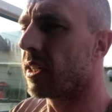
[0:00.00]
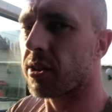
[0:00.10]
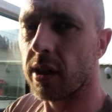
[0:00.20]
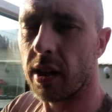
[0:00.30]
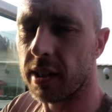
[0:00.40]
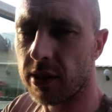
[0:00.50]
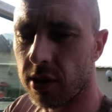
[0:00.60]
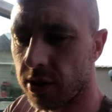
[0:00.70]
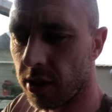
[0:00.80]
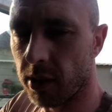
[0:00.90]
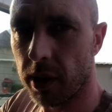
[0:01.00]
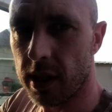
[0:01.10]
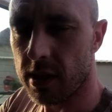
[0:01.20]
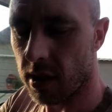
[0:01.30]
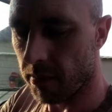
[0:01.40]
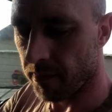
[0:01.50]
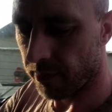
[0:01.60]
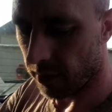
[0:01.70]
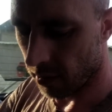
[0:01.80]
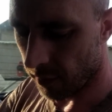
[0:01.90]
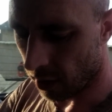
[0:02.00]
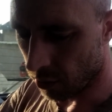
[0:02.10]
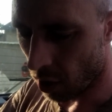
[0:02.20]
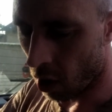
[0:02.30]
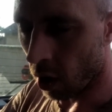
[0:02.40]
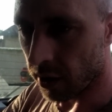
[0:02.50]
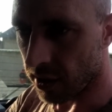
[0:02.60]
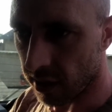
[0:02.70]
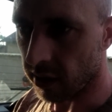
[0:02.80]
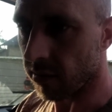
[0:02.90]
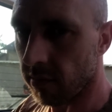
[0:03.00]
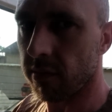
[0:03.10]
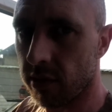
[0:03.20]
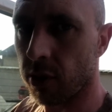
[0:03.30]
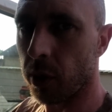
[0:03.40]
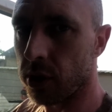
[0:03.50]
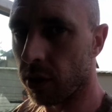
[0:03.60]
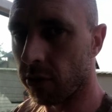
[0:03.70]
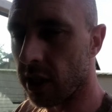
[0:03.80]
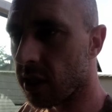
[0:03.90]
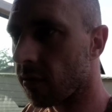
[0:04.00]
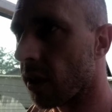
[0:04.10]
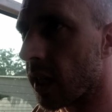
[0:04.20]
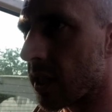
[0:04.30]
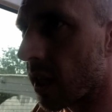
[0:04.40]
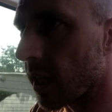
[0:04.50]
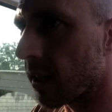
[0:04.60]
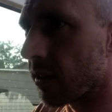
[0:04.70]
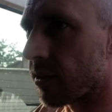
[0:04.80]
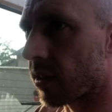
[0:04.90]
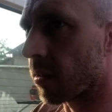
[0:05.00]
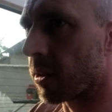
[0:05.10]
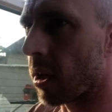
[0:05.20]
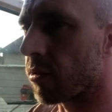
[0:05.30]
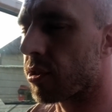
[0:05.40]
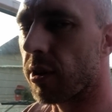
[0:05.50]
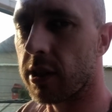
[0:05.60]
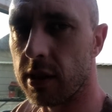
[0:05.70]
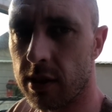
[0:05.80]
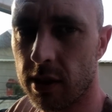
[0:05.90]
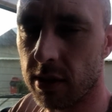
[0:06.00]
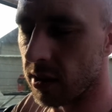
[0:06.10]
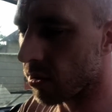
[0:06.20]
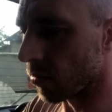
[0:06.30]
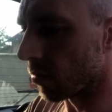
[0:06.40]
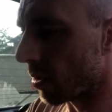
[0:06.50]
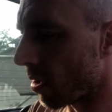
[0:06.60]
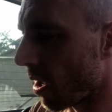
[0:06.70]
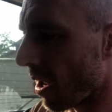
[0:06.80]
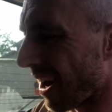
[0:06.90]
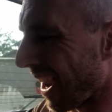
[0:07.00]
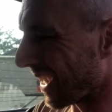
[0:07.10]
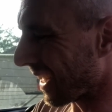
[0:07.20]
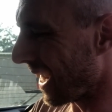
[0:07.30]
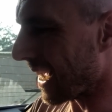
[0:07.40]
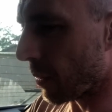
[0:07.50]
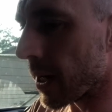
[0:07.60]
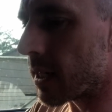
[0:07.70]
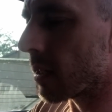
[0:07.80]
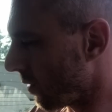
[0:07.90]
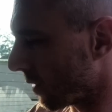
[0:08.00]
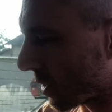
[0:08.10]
good. I think it's good to do it when it's vehicle's hot, because then you can squidge all the grease in really easily. There's going to be no restrictions because it's all like liquid. Just